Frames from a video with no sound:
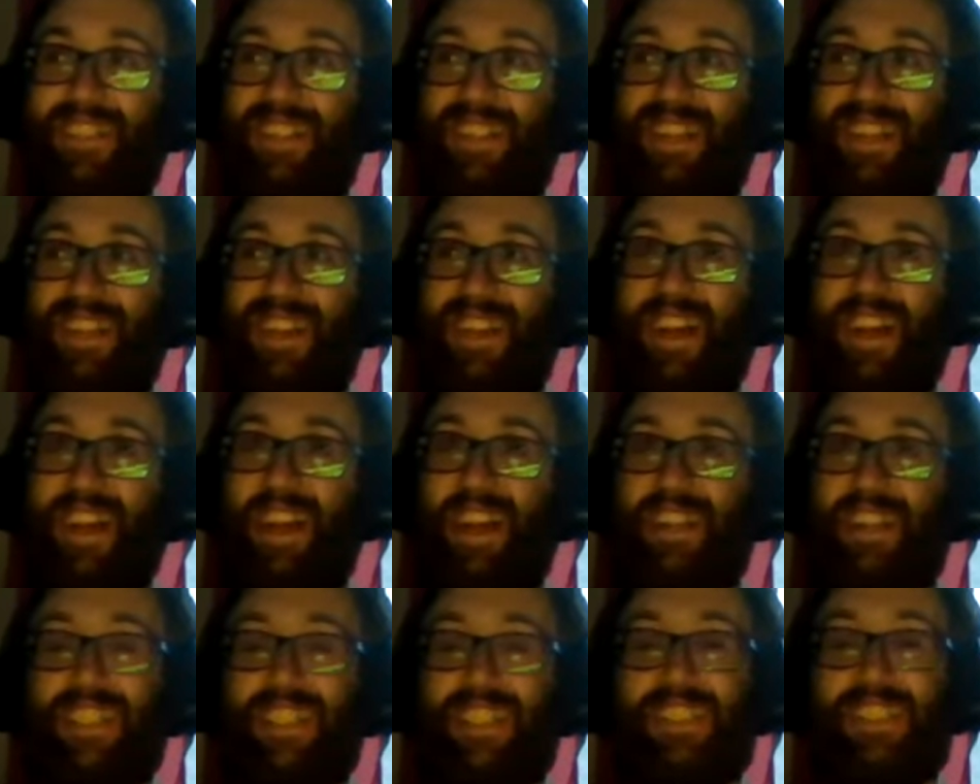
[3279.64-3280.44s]
I
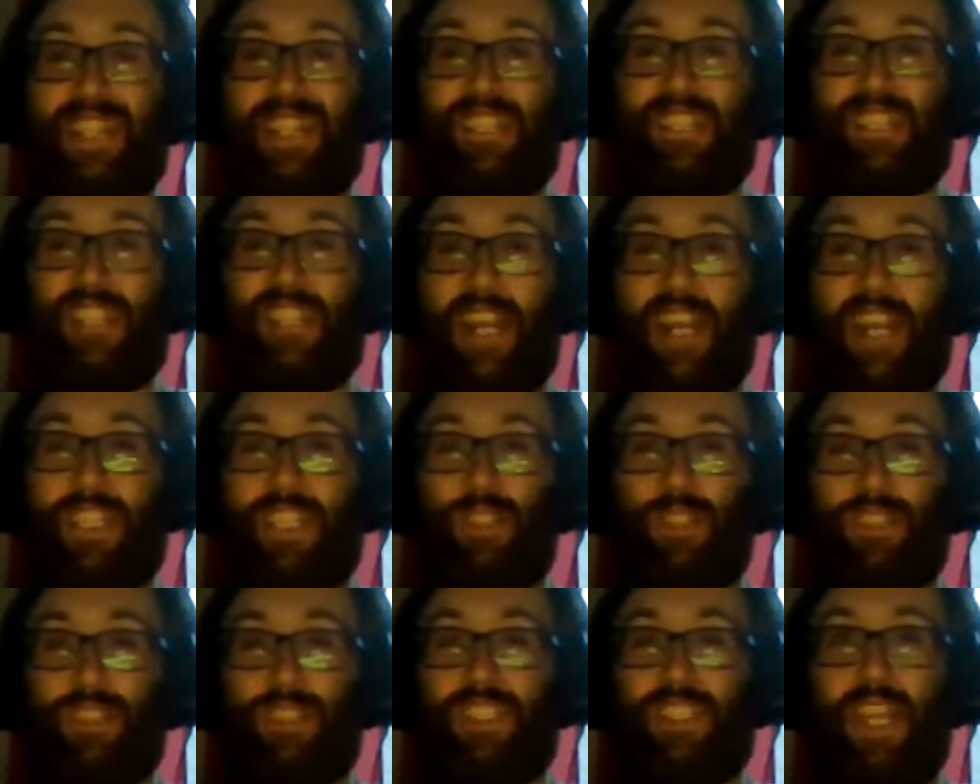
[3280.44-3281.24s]
did say Django
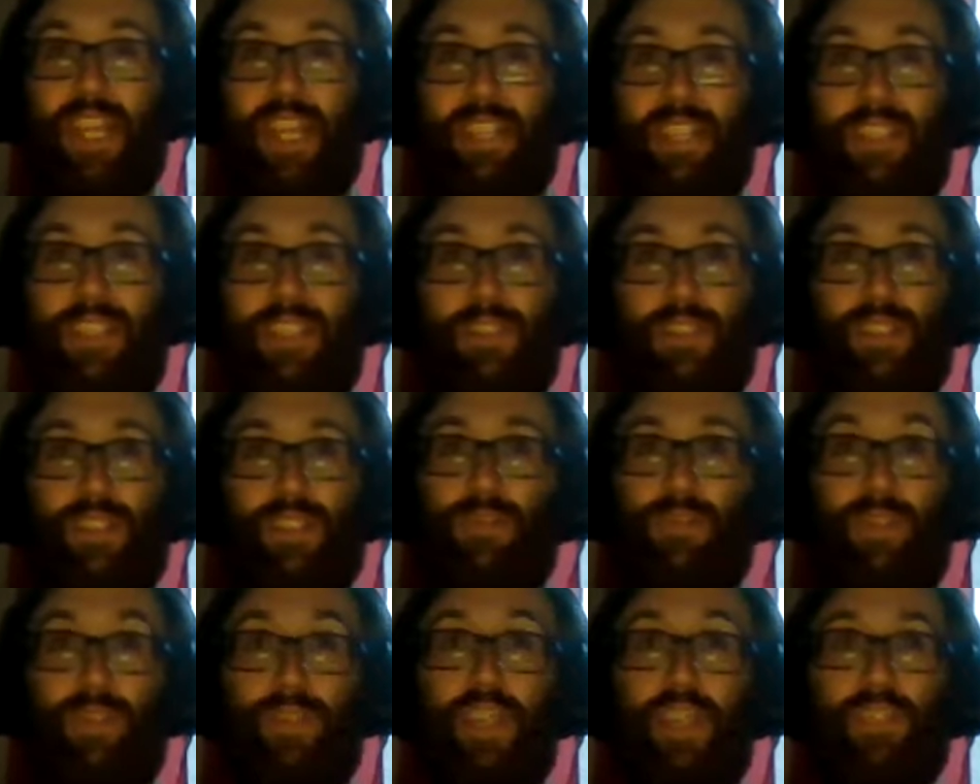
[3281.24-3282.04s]
Unchained. That was the
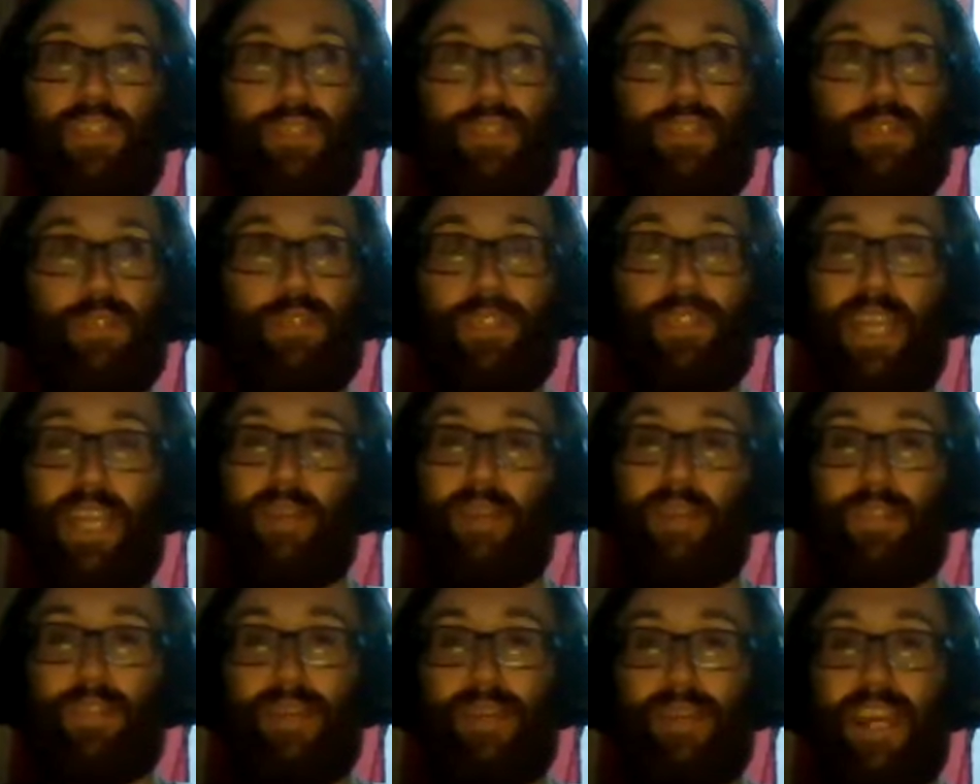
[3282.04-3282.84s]
first film that came
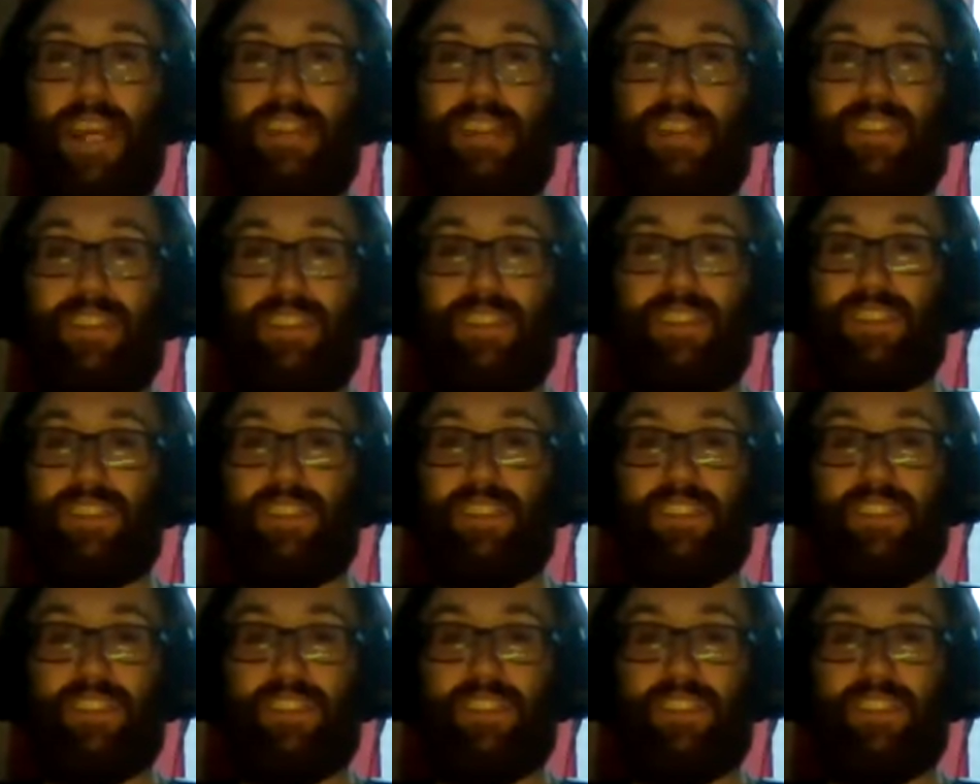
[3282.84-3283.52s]
into my head because I just think